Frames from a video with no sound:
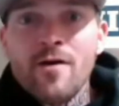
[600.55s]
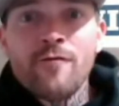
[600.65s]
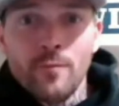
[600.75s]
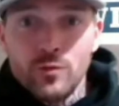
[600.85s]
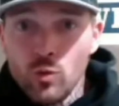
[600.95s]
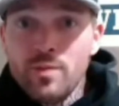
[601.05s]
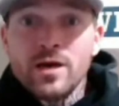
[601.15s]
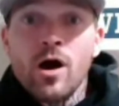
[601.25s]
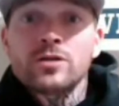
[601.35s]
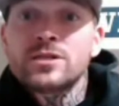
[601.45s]
from you
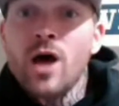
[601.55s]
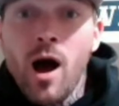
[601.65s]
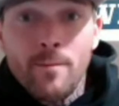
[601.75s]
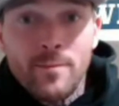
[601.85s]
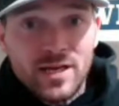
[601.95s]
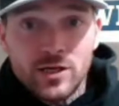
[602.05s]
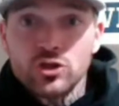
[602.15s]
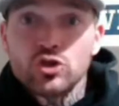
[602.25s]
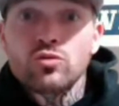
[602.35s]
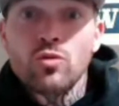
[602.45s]
being on top and in
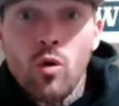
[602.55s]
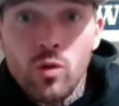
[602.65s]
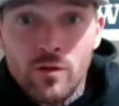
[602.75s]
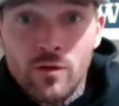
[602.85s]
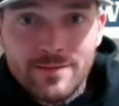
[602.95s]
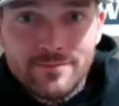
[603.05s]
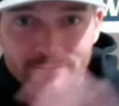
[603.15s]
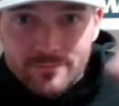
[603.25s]
control of it